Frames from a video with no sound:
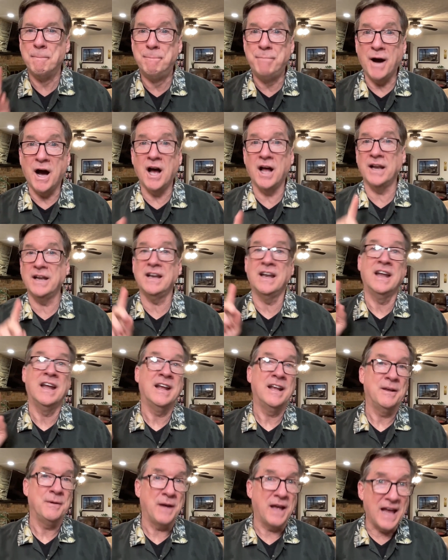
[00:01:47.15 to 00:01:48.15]
But
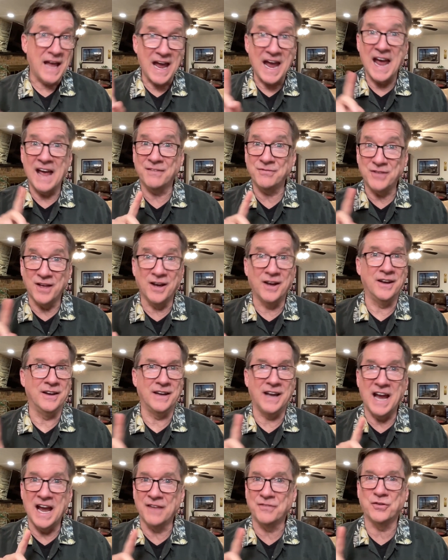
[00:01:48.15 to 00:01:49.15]
at the
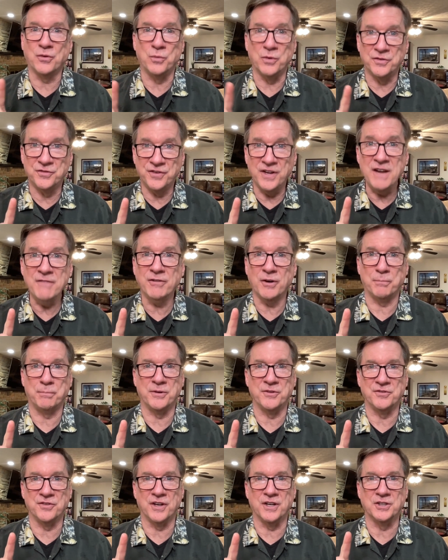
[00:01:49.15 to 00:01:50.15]
at the receiver
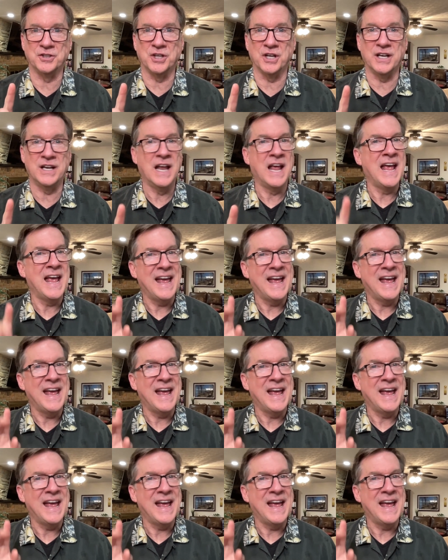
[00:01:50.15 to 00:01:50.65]
position,